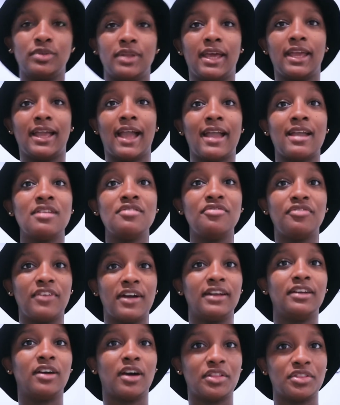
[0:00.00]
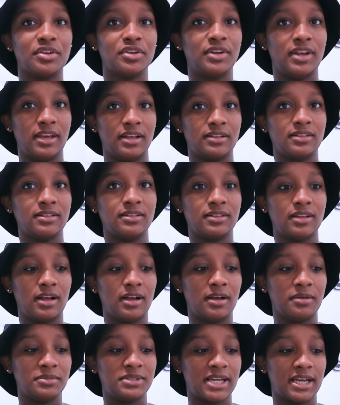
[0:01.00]
Like, I could find other nail
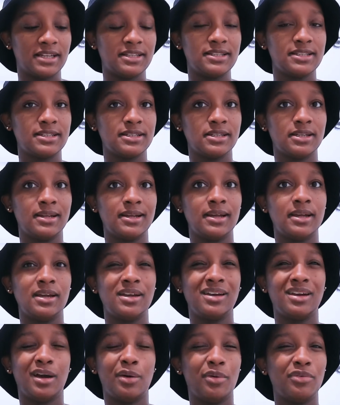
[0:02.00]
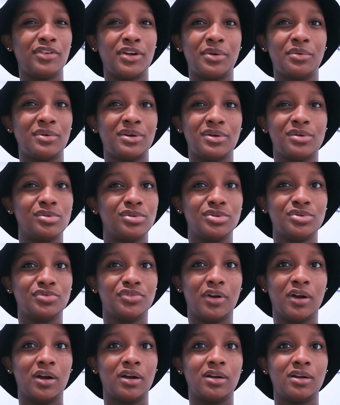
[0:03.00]
um, techs. However, I don't want to go too
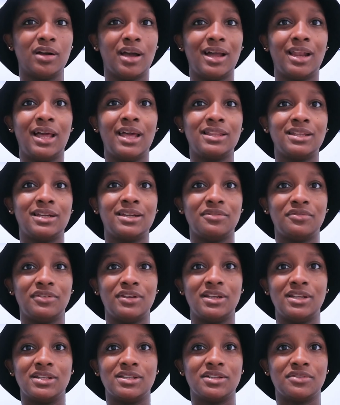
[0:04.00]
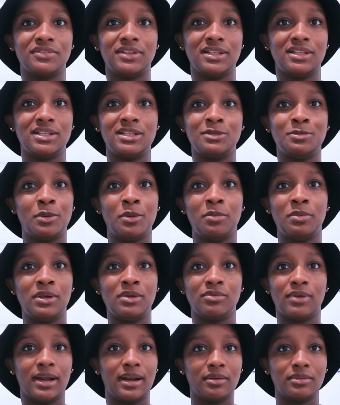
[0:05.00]
far. I like the convenience of, like, these
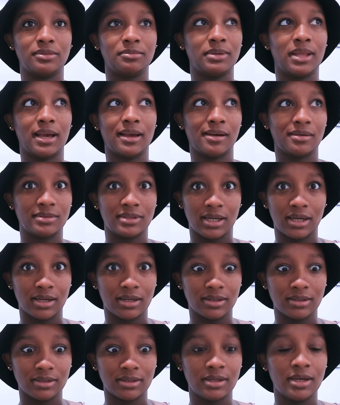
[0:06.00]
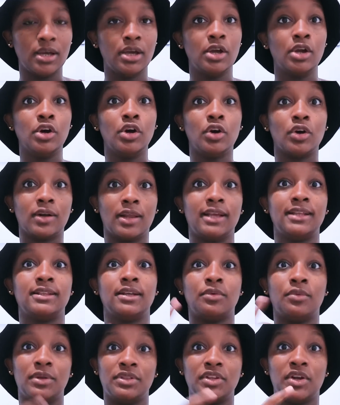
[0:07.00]
being right out the block out there. Or, like,
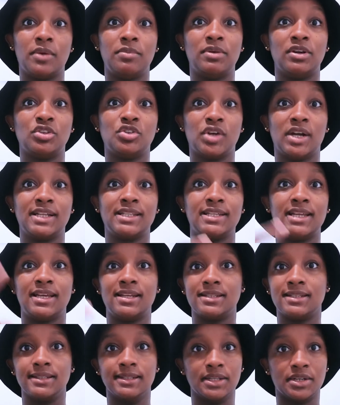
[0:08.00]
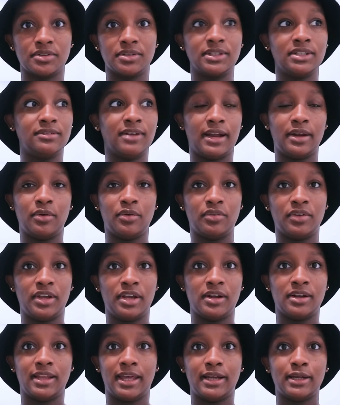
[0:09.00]
the one that I'm going to try today is literally right over
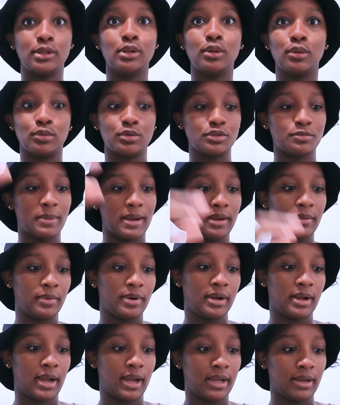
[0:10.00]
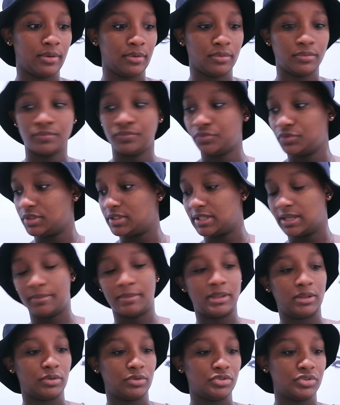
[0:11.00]
here, like, close by where I go to get
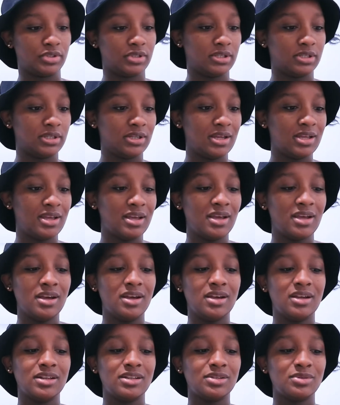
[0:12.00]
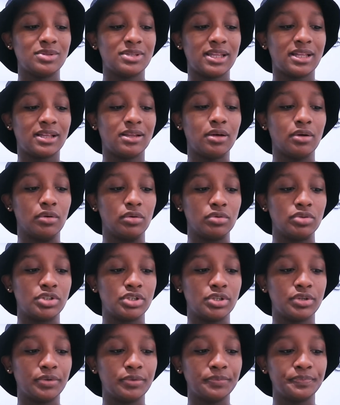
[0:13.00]
my laundry done. So it's, like, close,
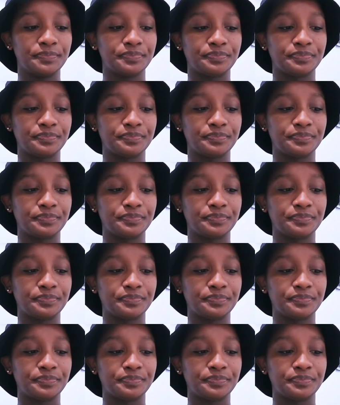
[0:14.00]
you know?